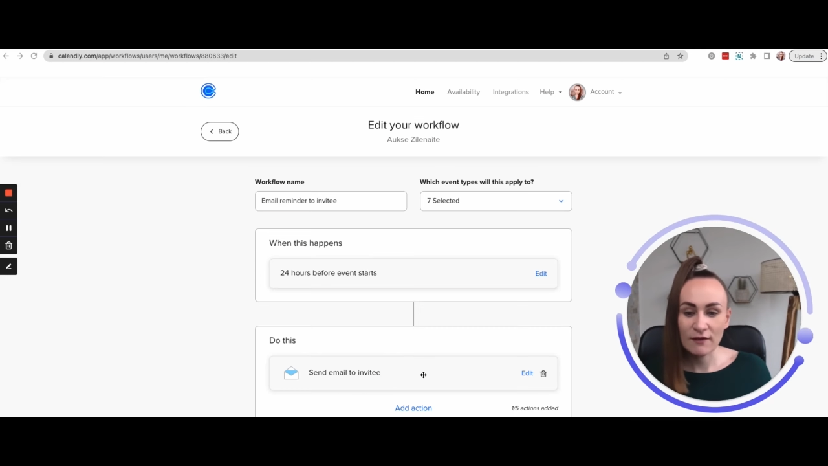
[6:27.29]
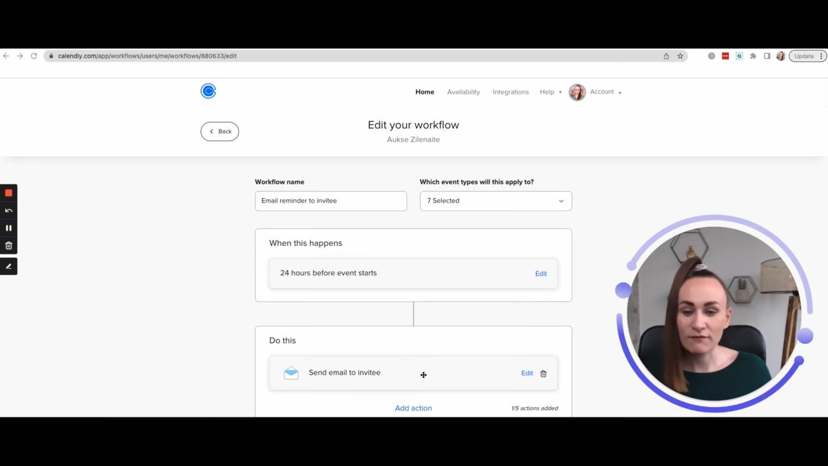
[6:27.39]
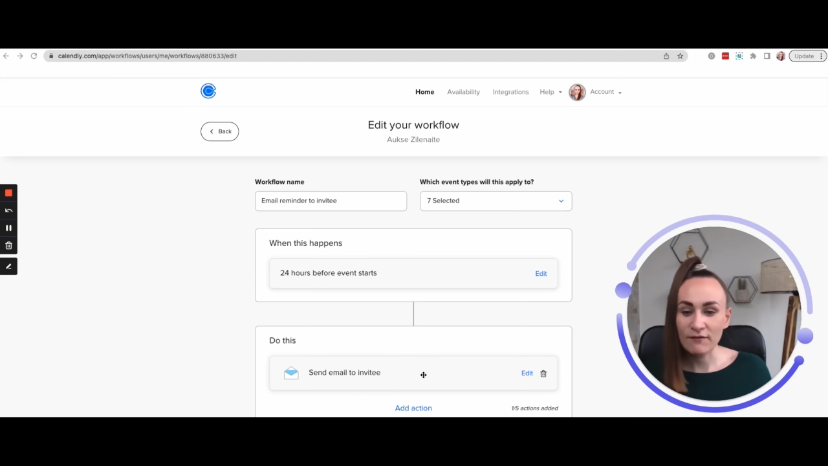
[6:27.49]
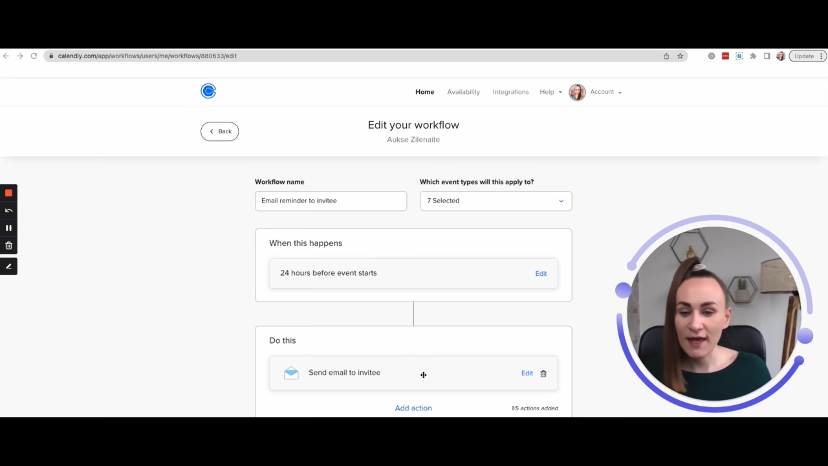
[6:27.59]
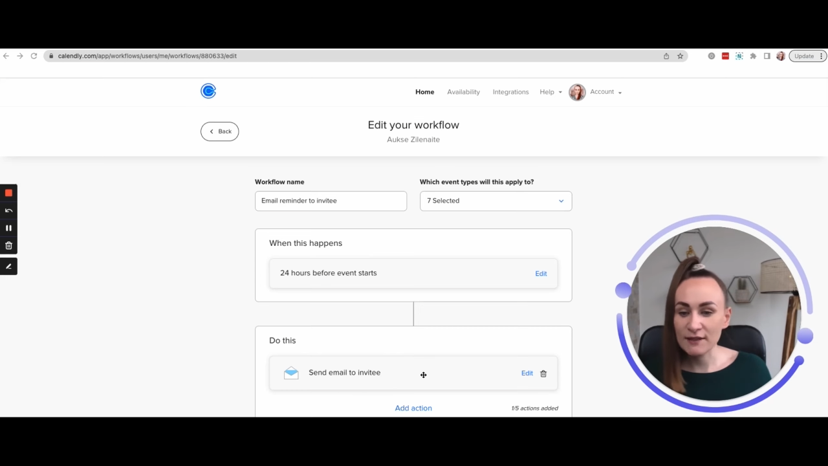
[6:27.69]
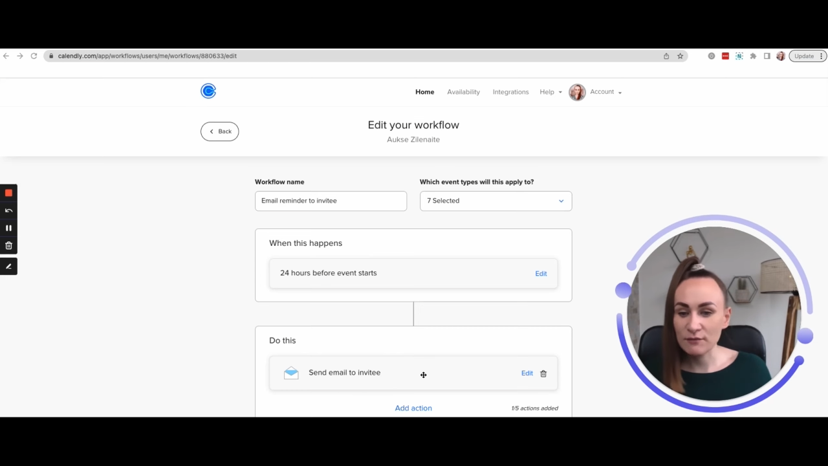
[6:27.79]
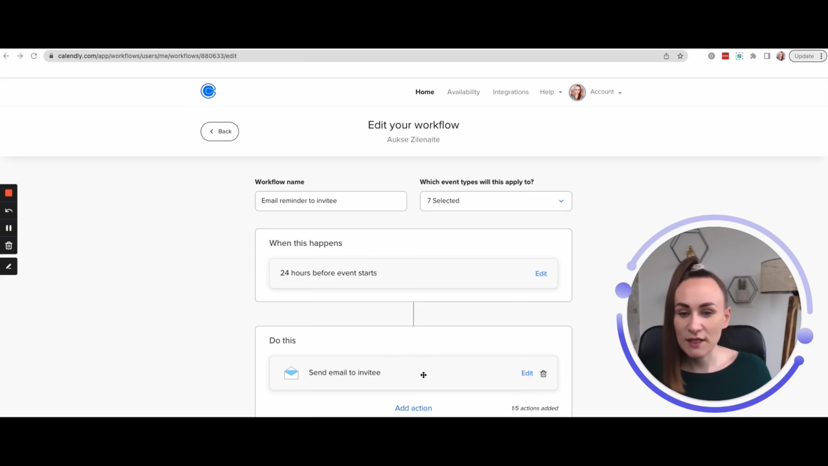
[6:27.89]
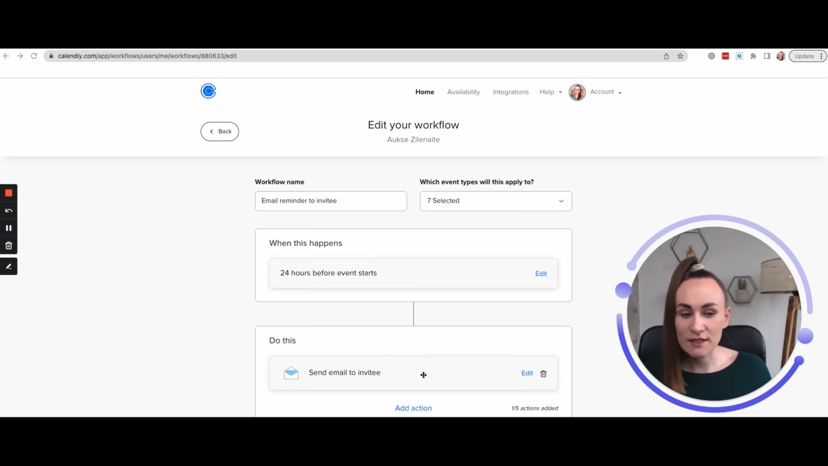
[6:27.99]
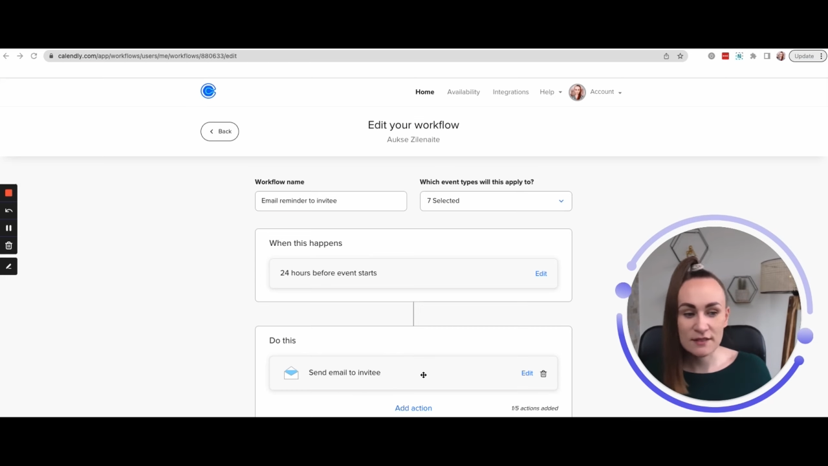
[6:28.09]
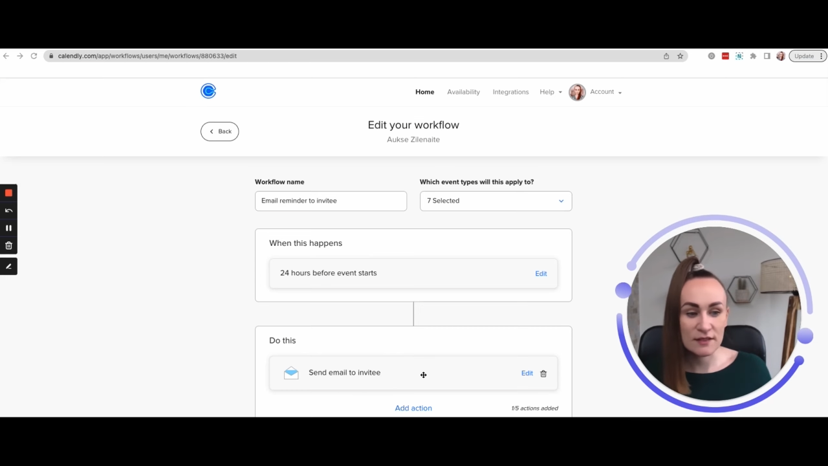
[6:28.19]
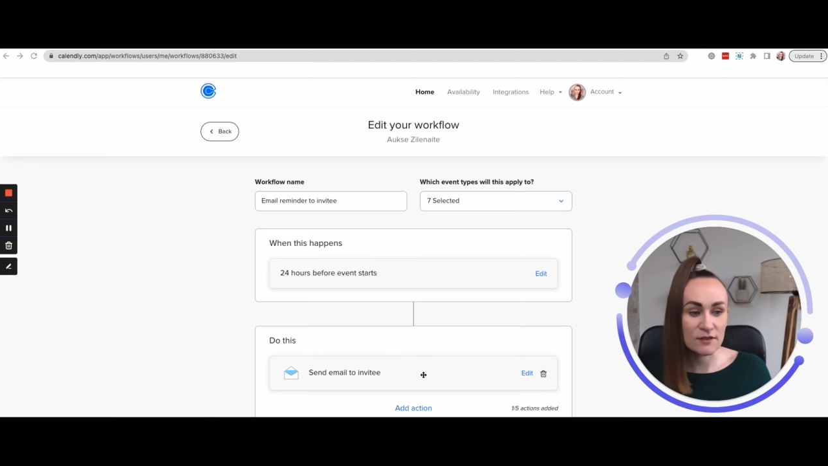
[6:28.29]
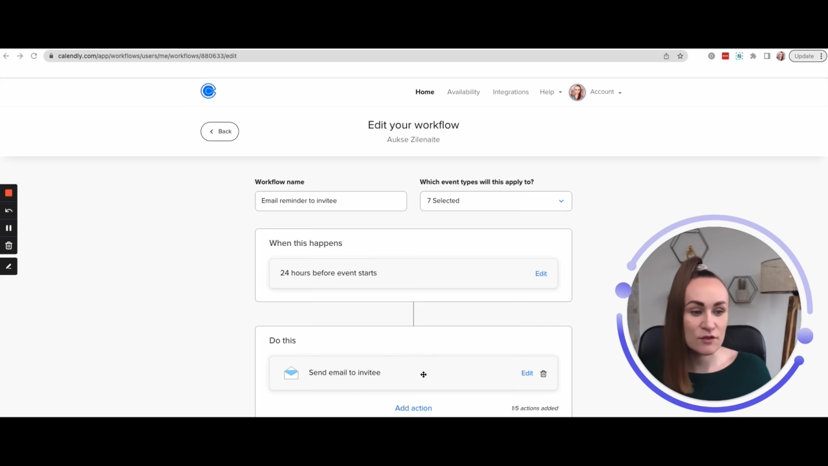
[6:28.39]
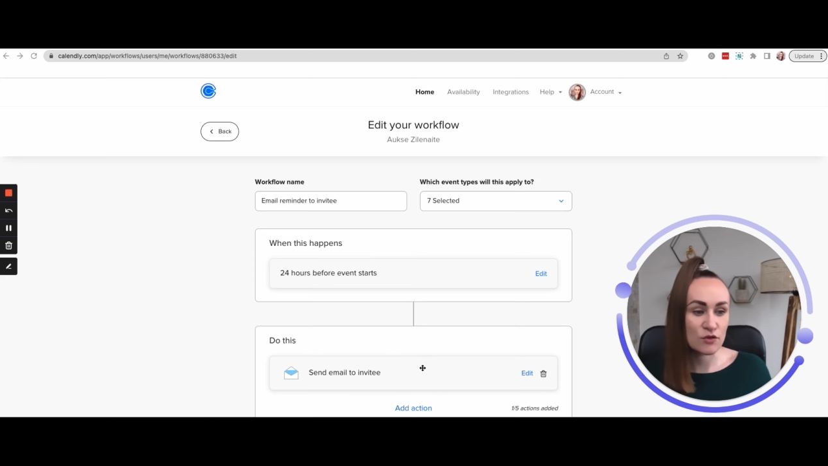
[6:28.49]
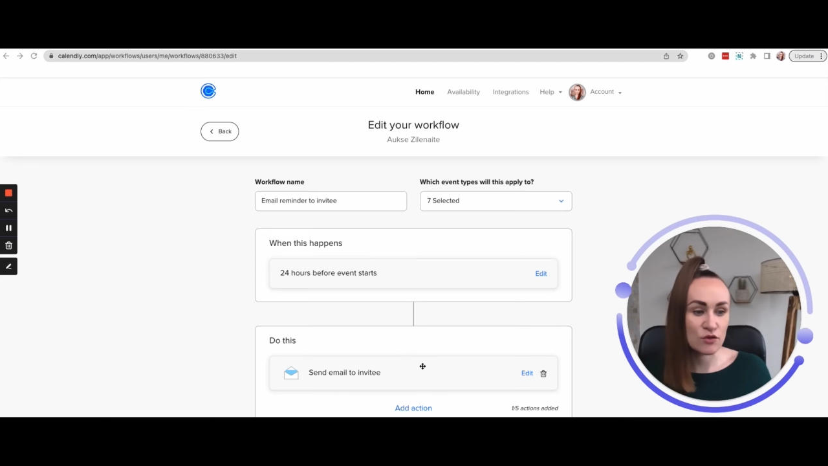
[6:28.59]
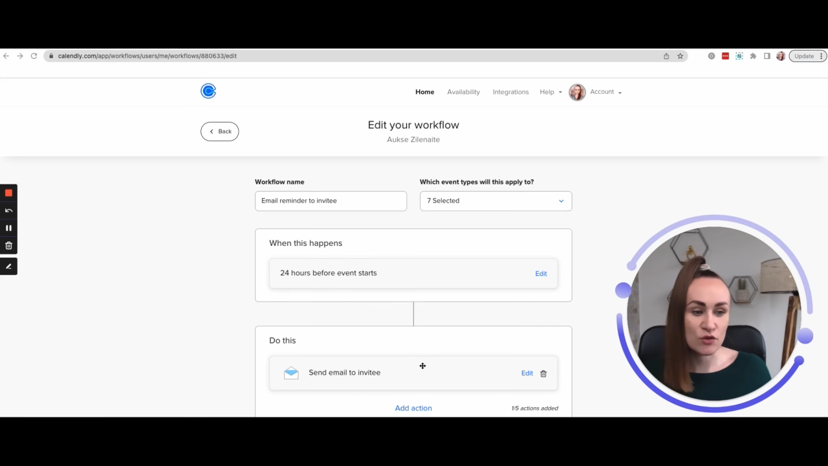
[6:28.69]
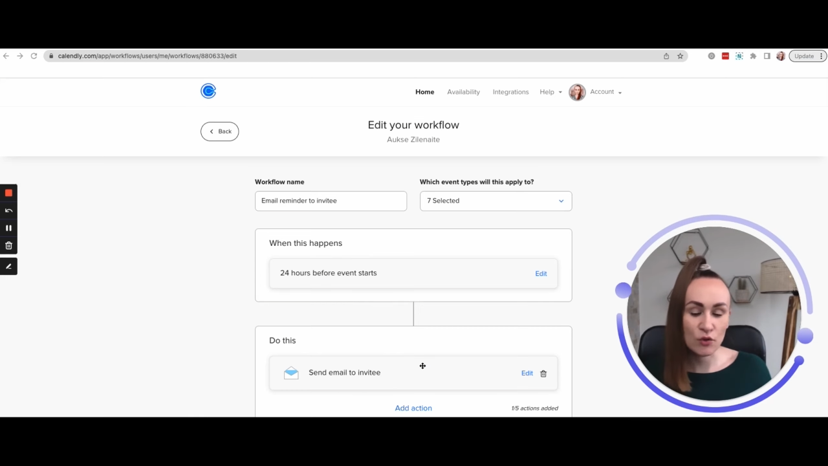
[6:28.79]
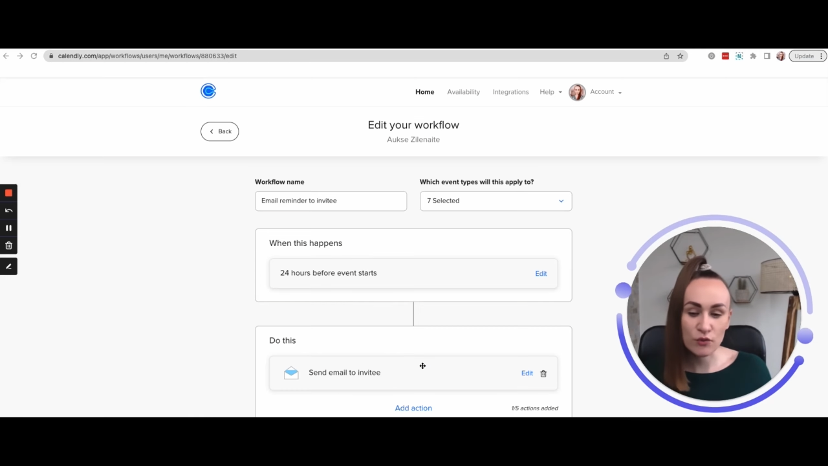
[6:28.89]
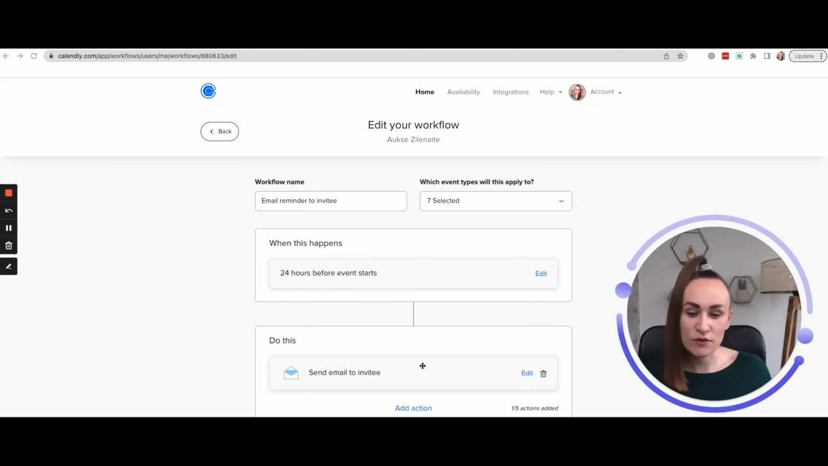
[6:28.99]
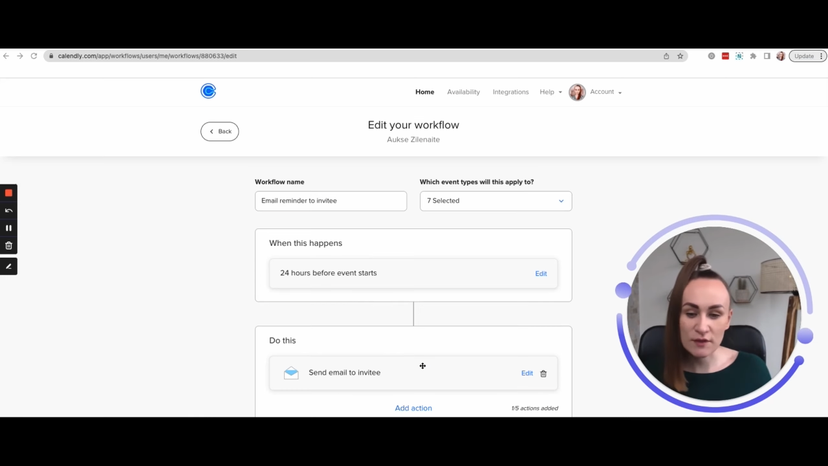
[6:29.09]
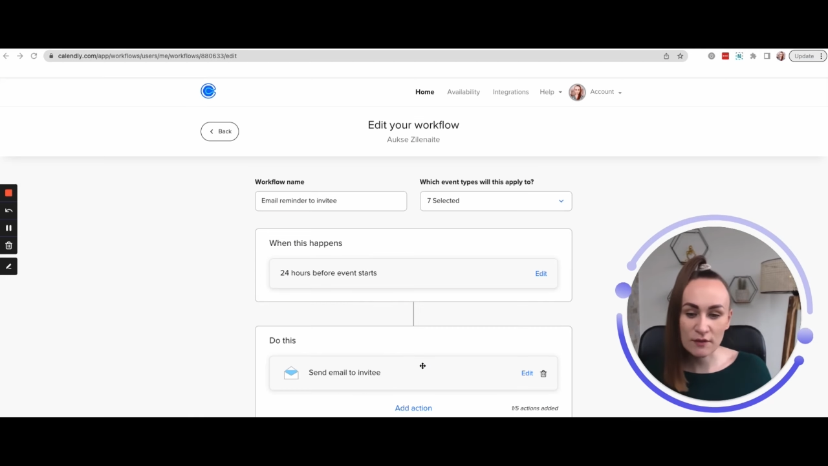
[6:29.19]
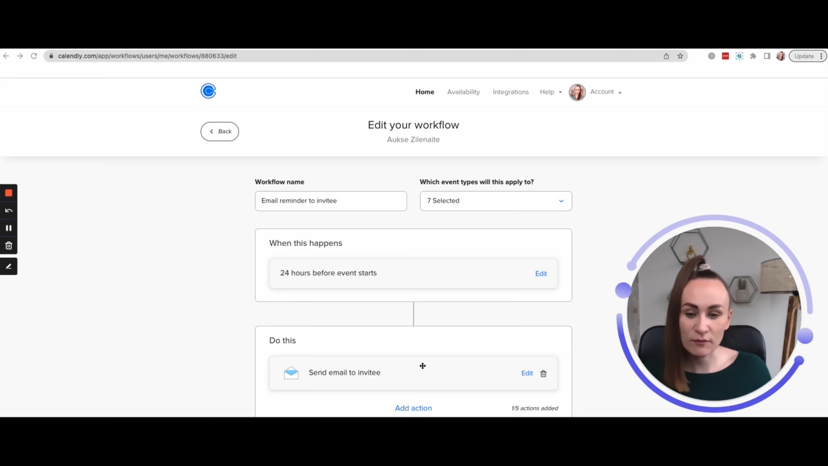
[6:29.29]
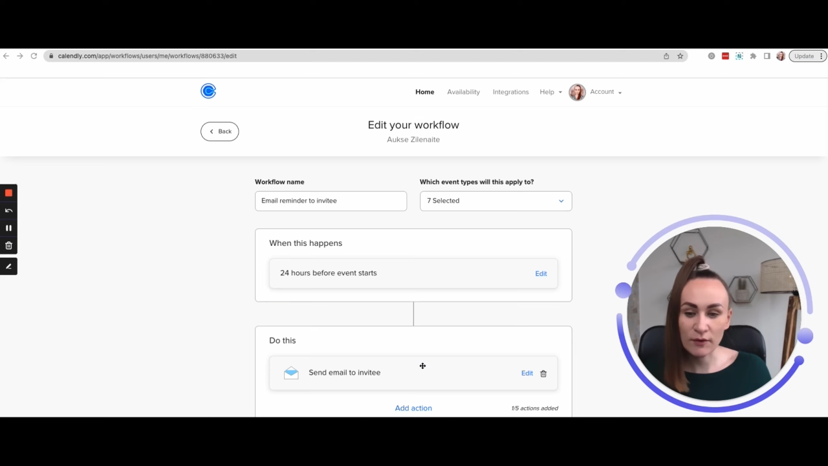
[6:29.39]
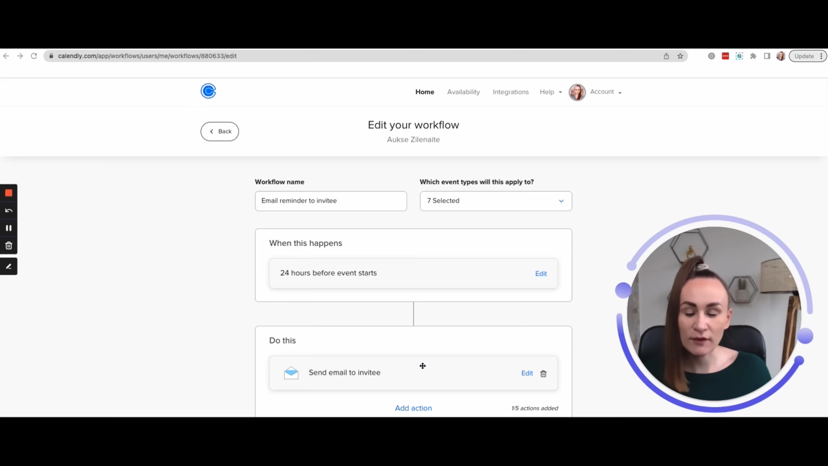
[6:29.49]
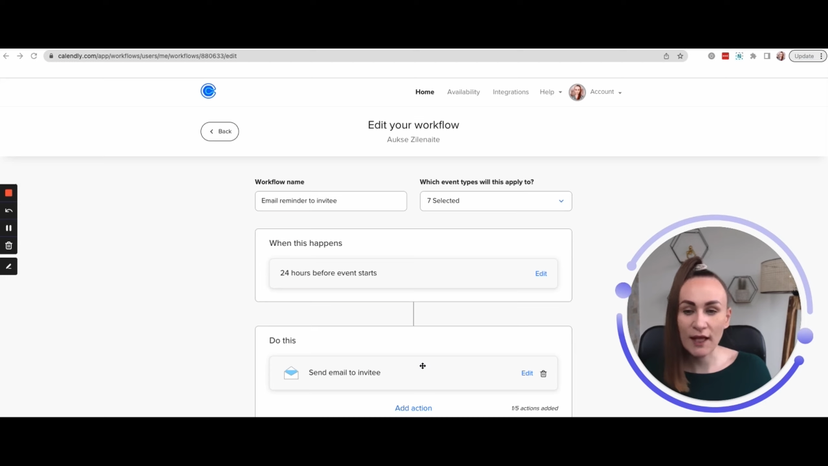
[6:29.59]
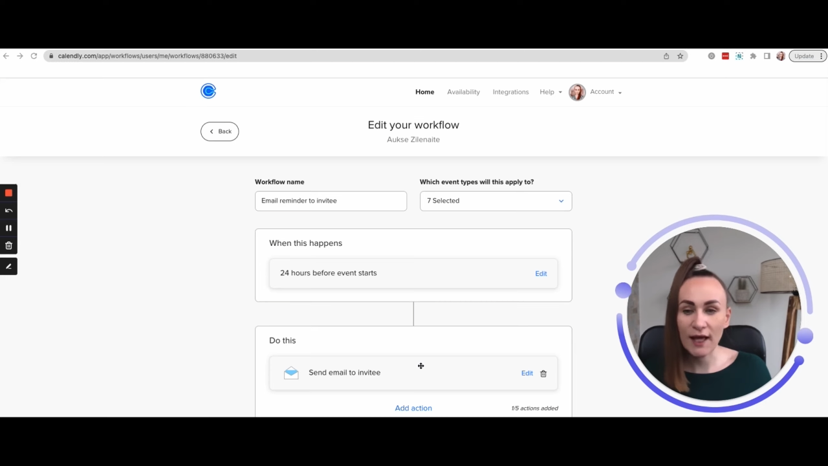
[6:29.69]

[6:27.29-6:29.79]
That makes it so simple.